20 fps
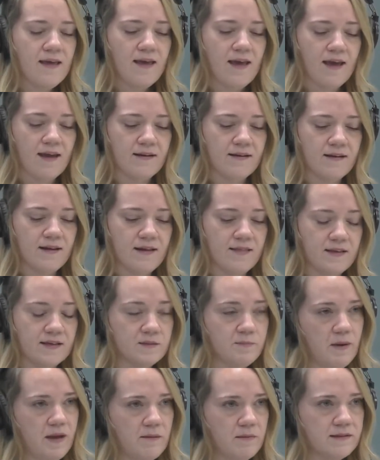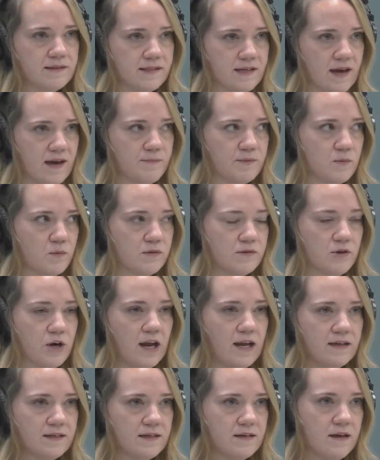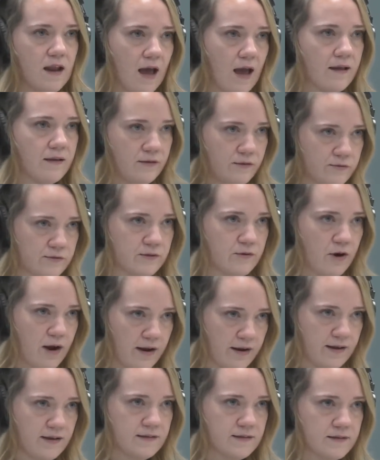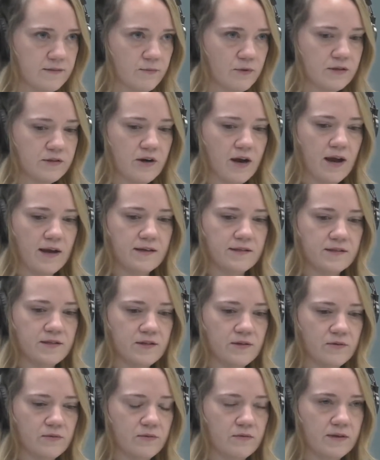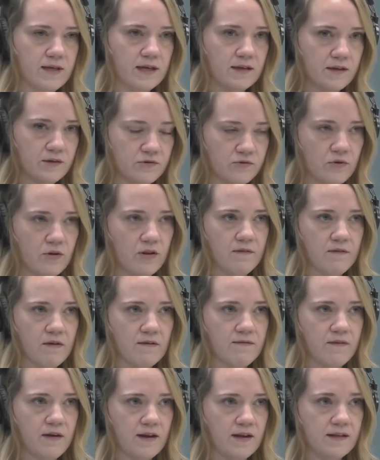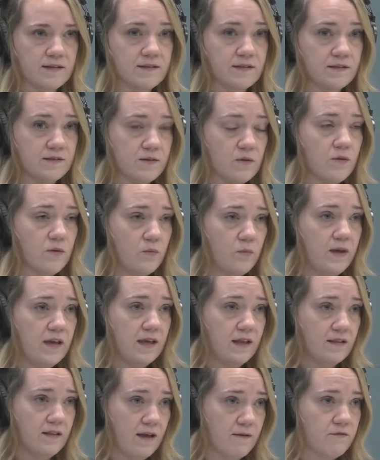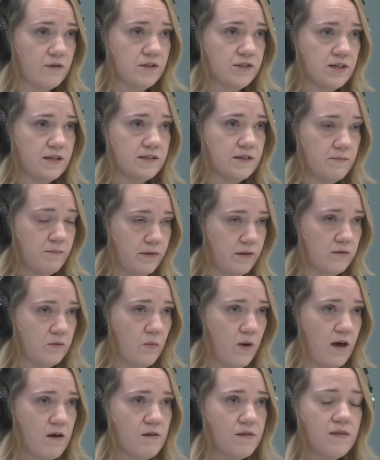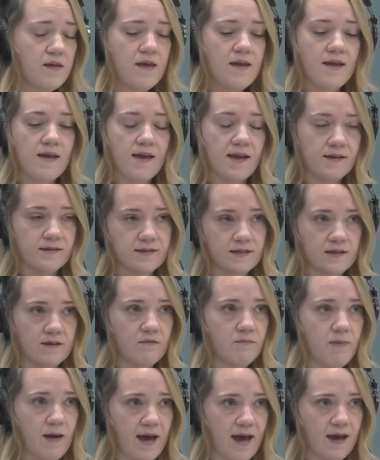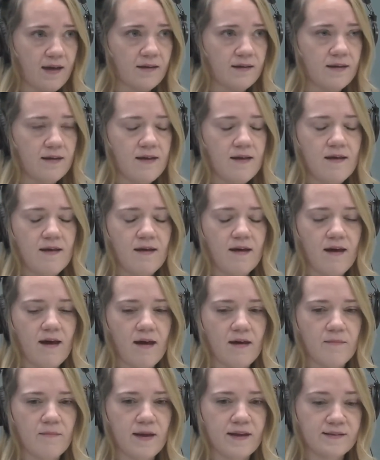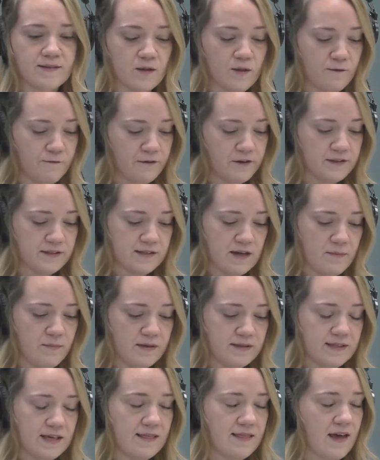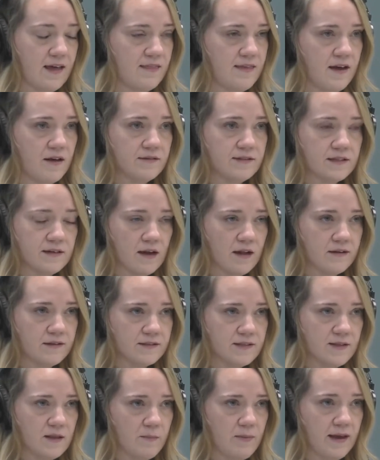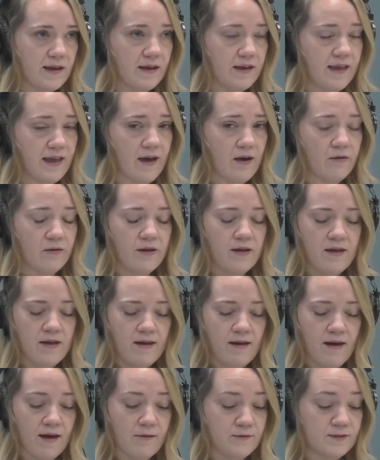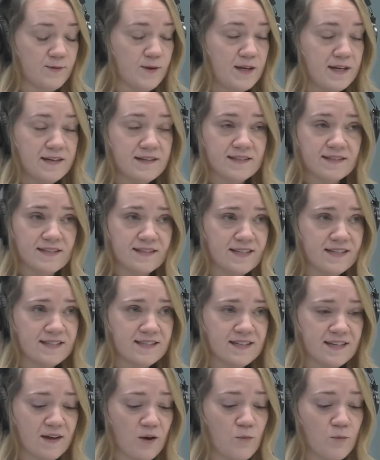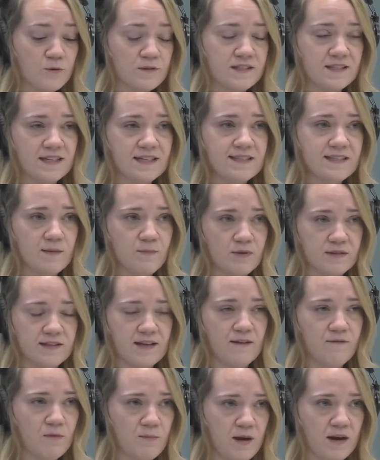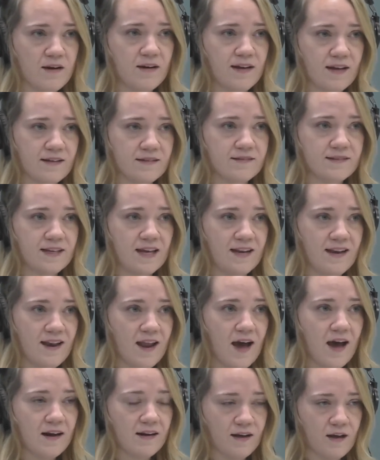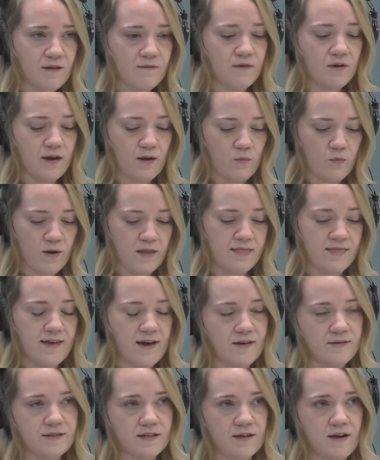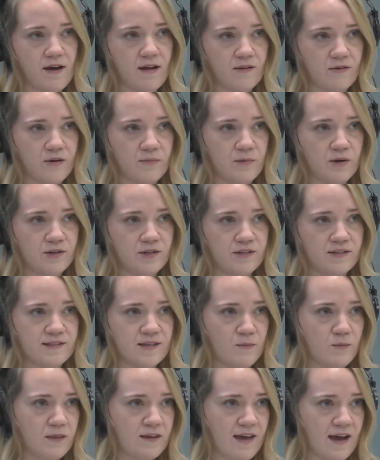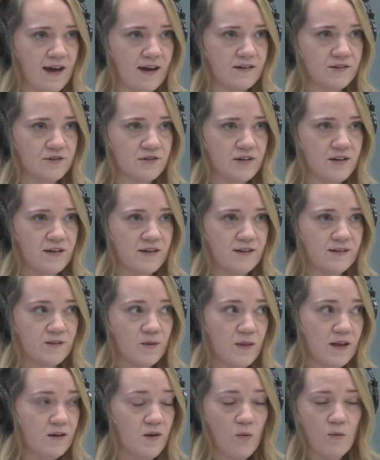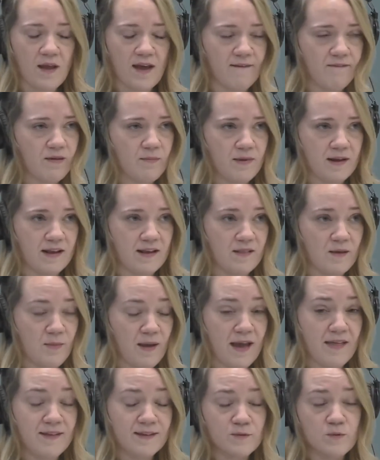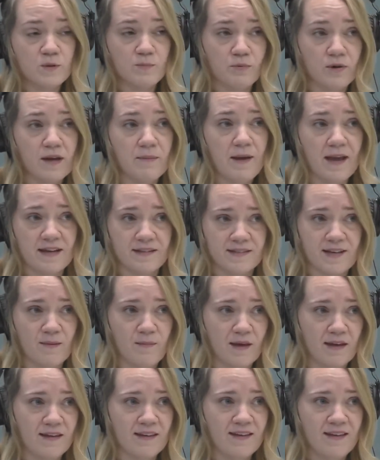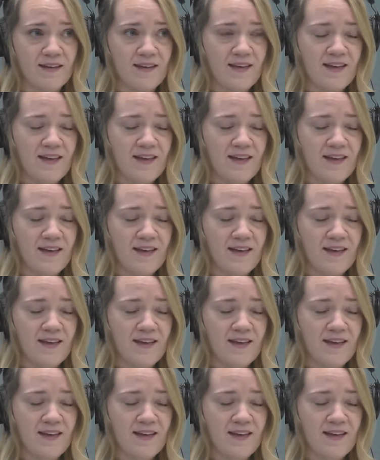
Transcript: And in these baby steps, we're trying to not use credit. We're trying to get control finances so that we can leverage it to build wealth and to give back. And so the first step is get that $1,000 in the bank account. I was reading a statistic, almost 60% of Americans cannot cover a $1,000 emergency with cash. So they don't have the money in the bank. And this was pre-pandemic.